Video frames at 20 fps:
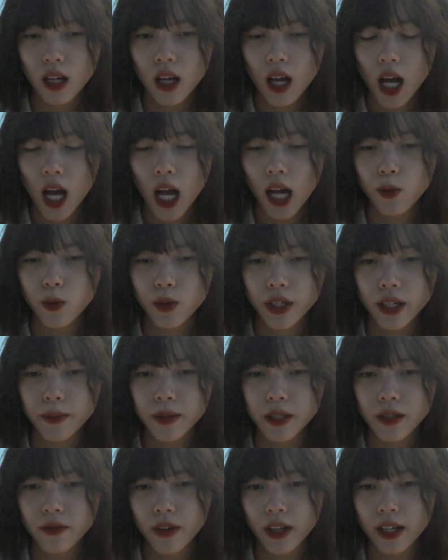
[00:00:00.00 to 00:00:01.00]
I will
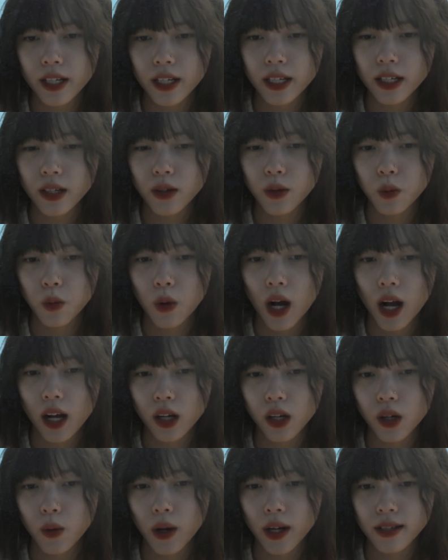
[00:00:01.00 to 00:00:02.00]
keep defending
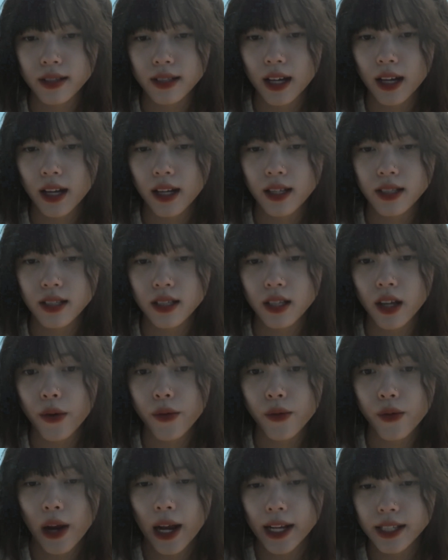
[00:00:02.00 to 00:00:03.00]
Wang Quanzhang's
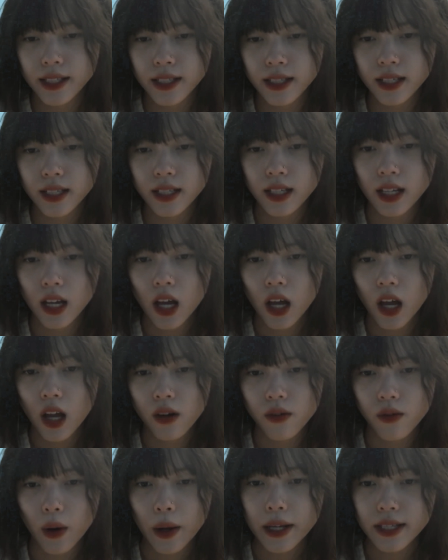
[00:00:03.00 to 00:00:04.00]
rights.
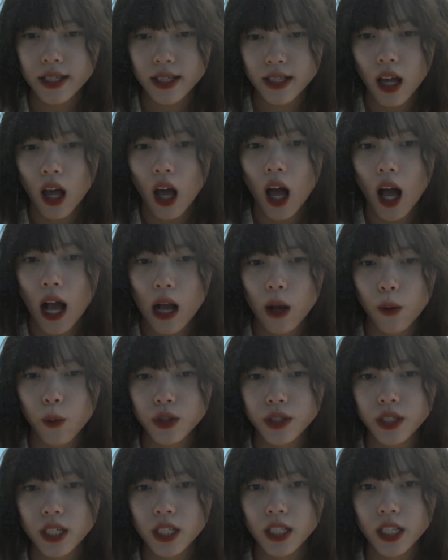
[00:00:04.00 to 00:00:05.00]
I
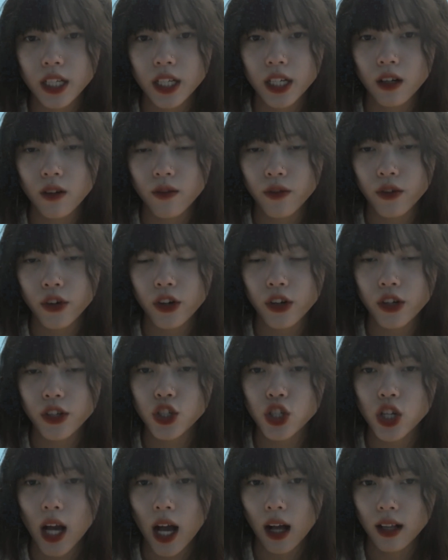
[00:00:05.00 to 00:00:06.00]
will take care of our
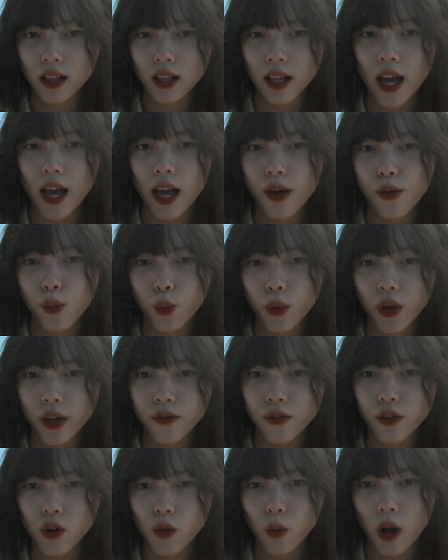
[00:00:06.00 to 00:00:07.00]
child and
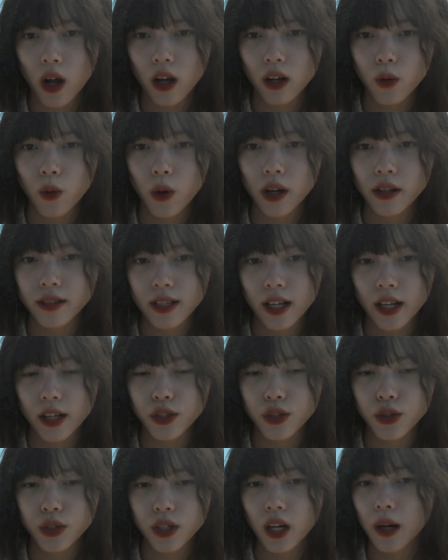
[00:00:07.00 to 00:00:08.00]
wait for Wang Quanzhang
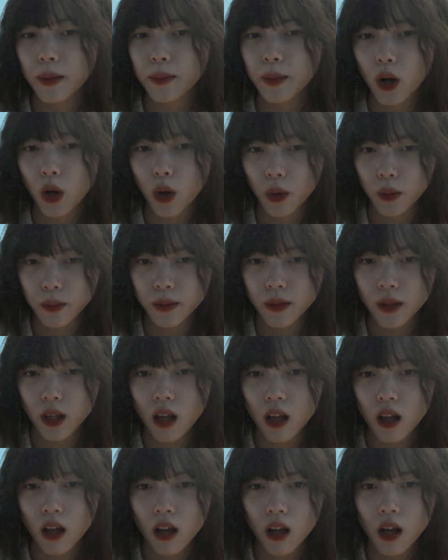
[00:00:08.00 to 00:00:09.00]
to come home.
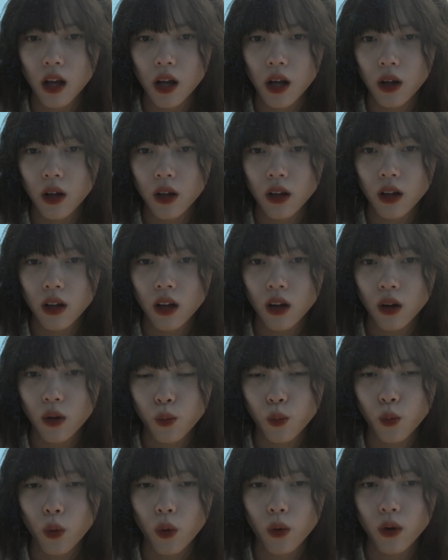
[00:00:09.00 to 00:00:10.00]

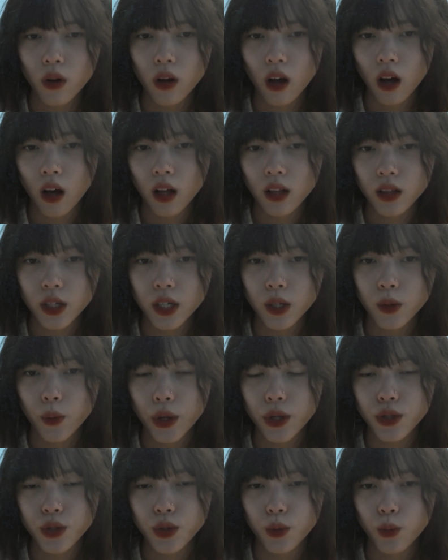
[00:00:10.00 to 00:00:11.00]
Li
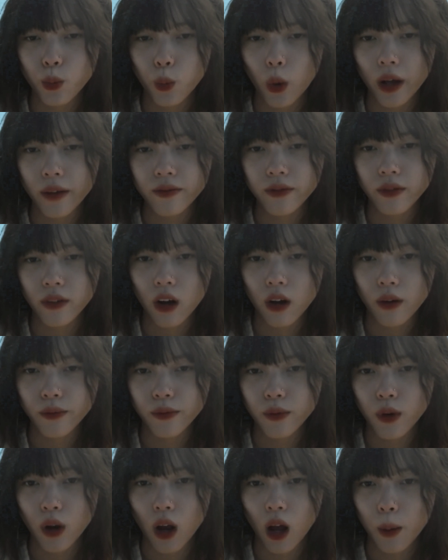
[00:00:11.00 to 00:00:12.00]
Wenzu, wife of
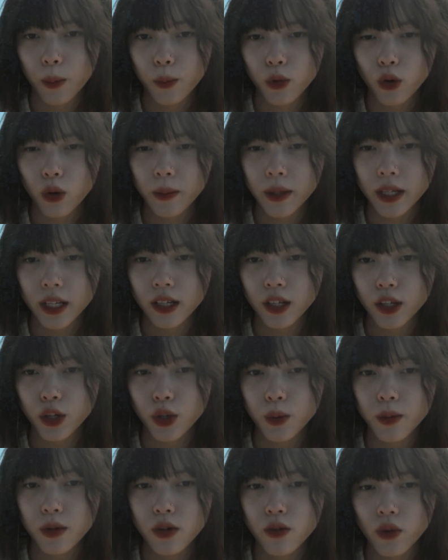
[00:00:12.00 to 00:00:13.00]
prominent
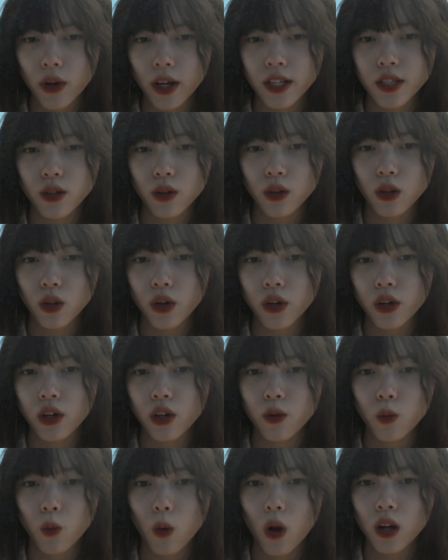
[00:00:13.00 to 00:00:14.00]
human rights
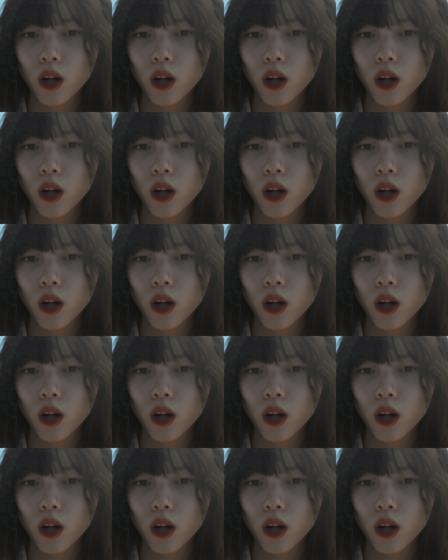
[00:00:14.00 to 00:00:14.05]
lawyer Wang